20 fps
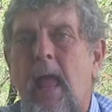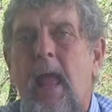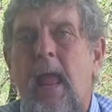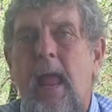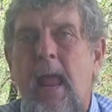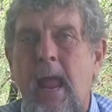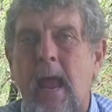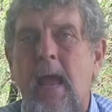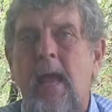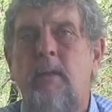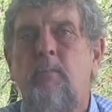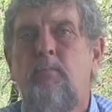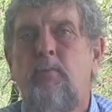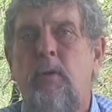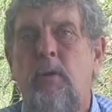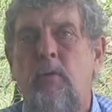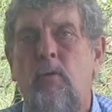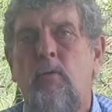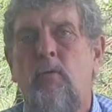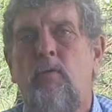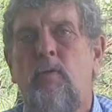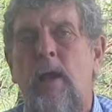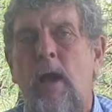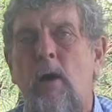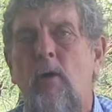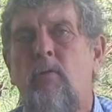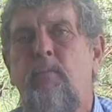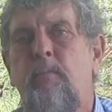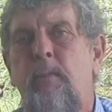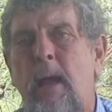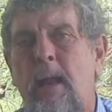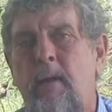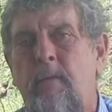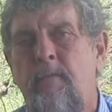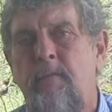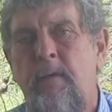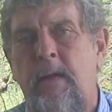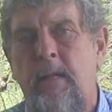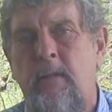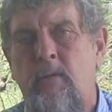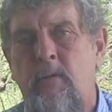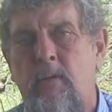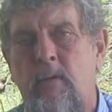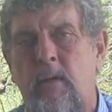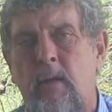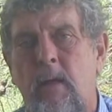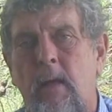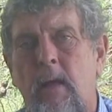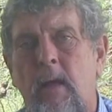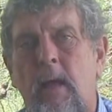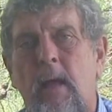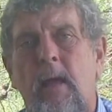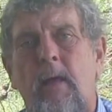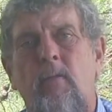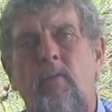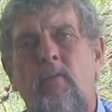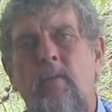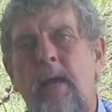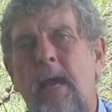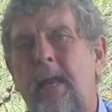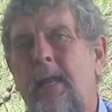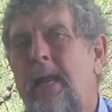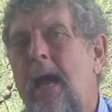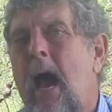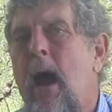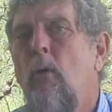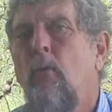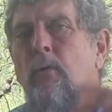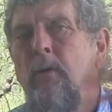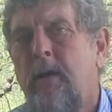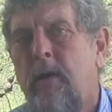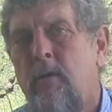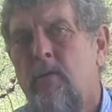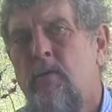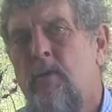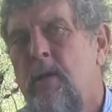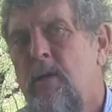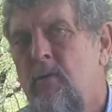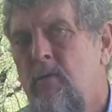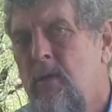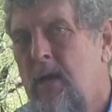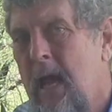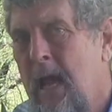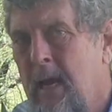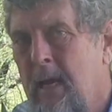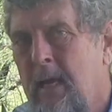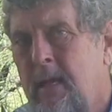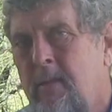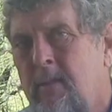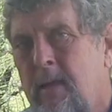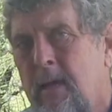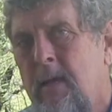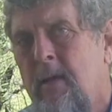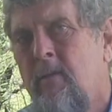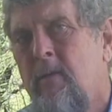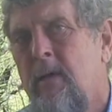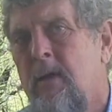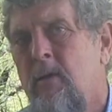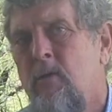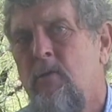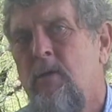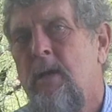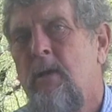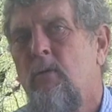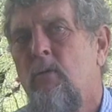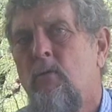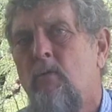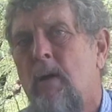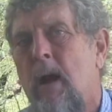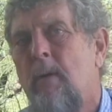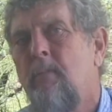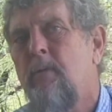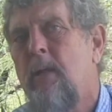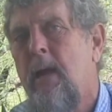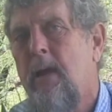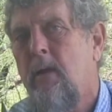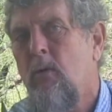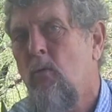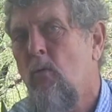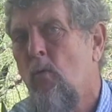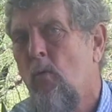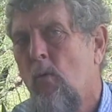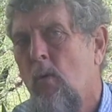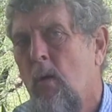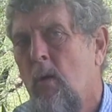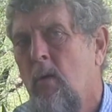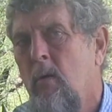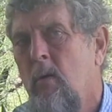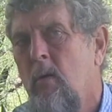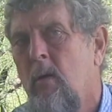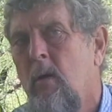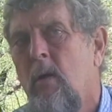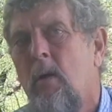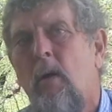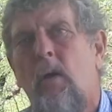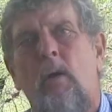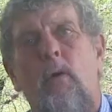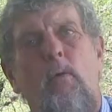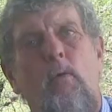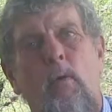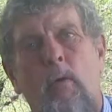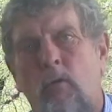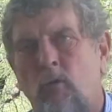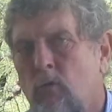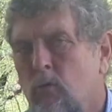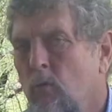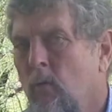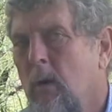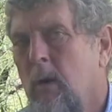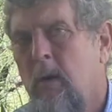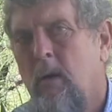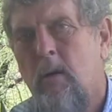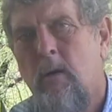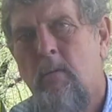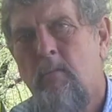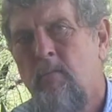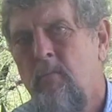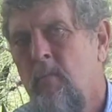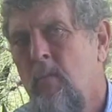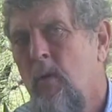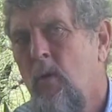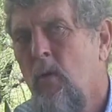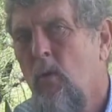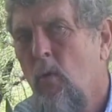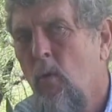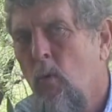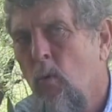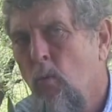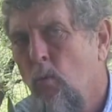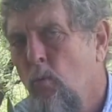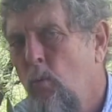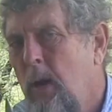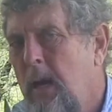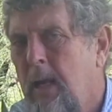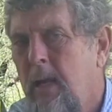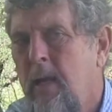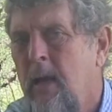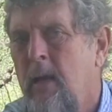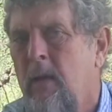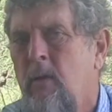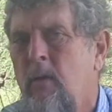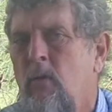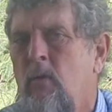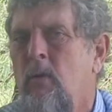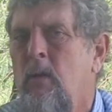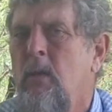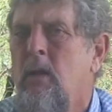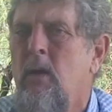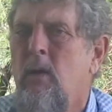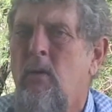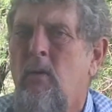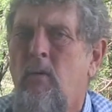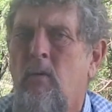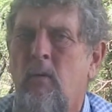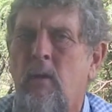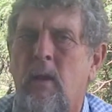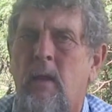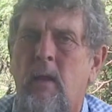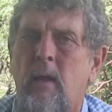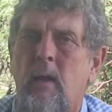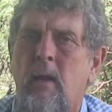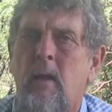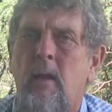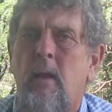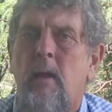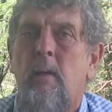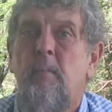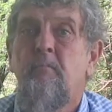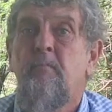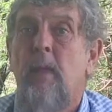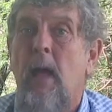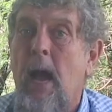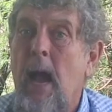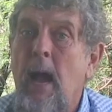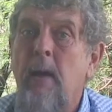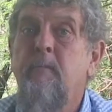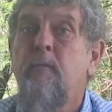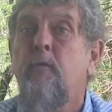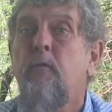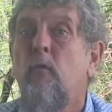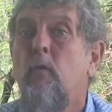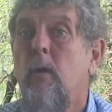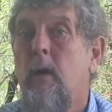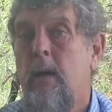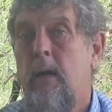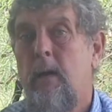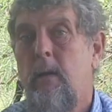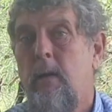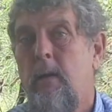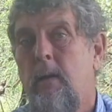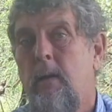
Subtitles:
and produce health benefits that outdistance anything that a single crop like corn or sorghum or wheat can do alone, I'm for it.